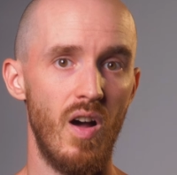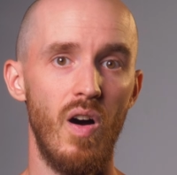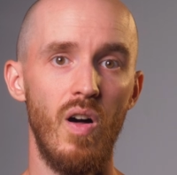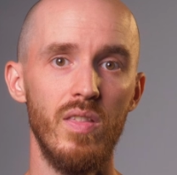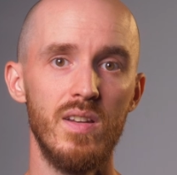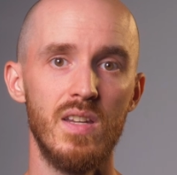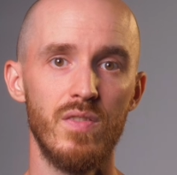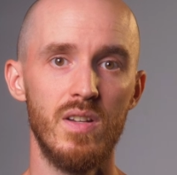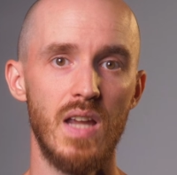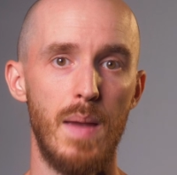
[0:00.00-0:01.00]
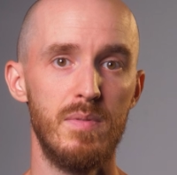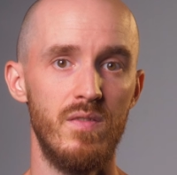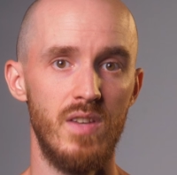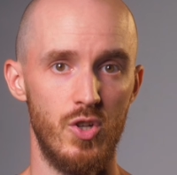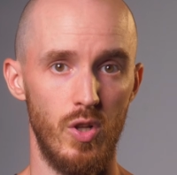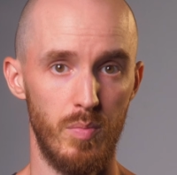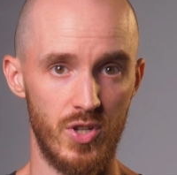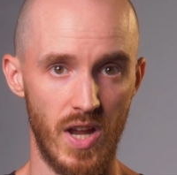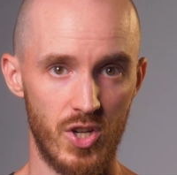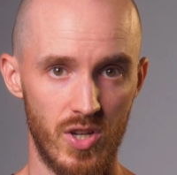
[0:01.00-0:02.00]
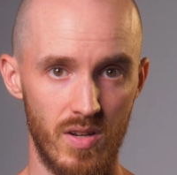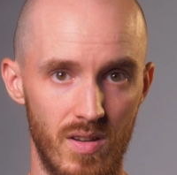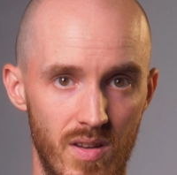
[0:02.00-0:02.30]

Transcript: all the different types of digital projection.